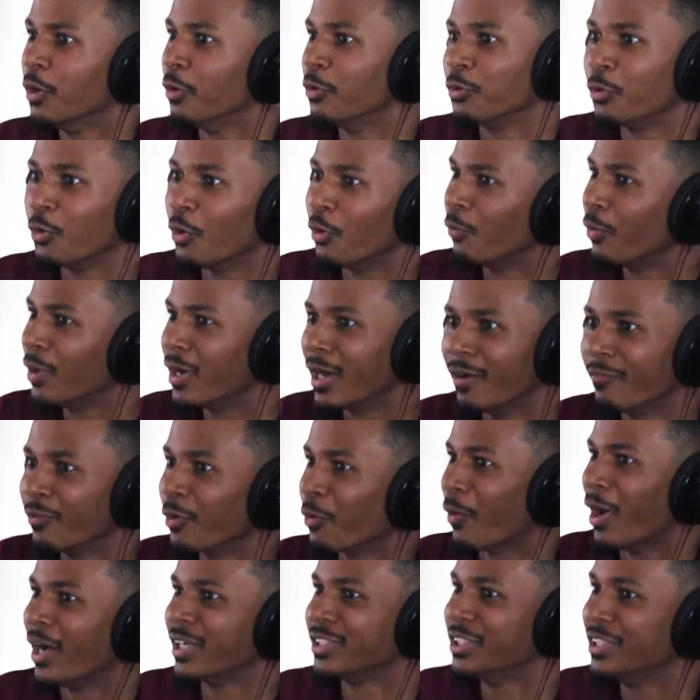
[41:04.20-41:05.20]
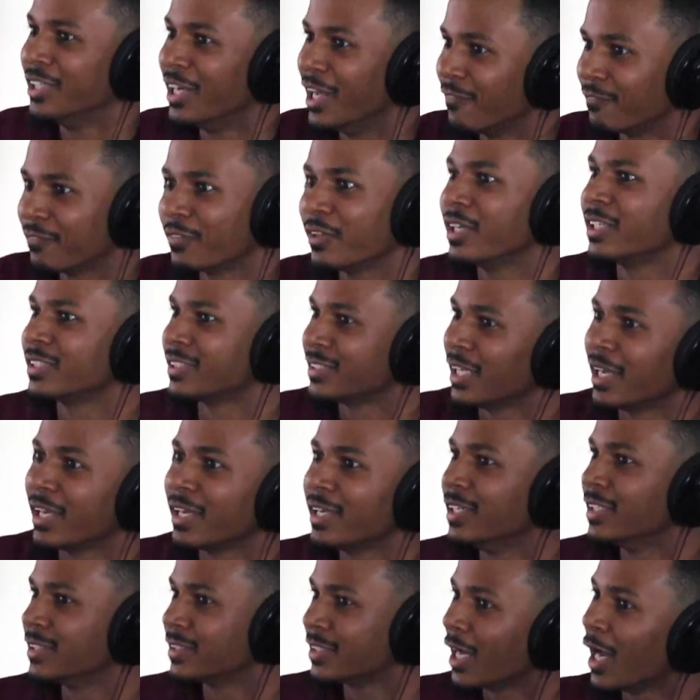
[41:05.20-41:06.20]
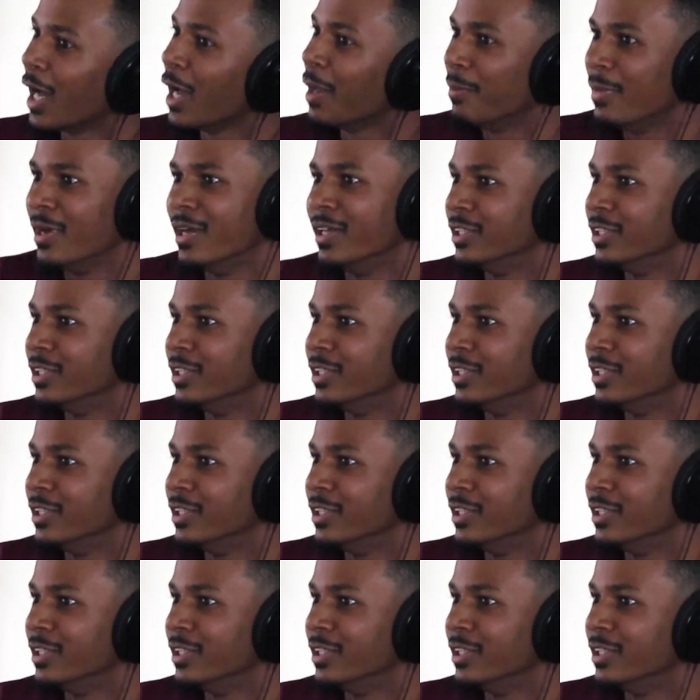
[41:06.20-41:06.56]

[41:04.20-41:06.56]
know, doing whatever, watching Netflix, taking the time